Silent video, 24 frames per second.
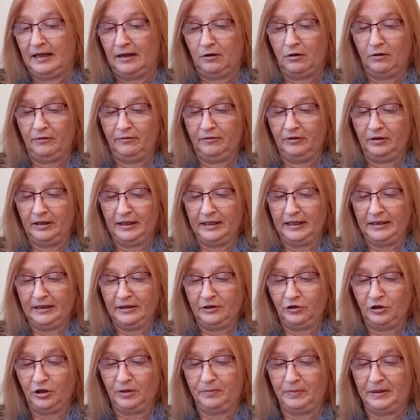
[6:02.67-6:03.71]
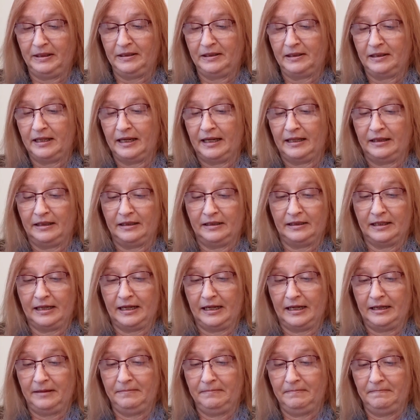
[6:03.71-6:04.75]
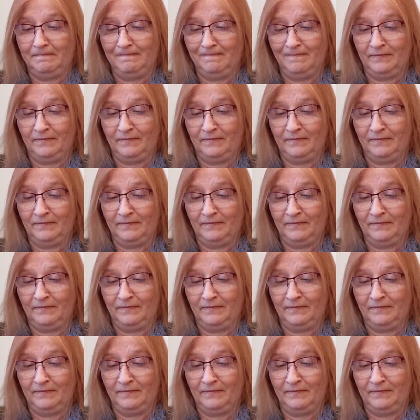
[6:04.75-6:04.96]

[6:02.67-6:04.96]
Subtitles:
Hopefully, the shipping stayed the same.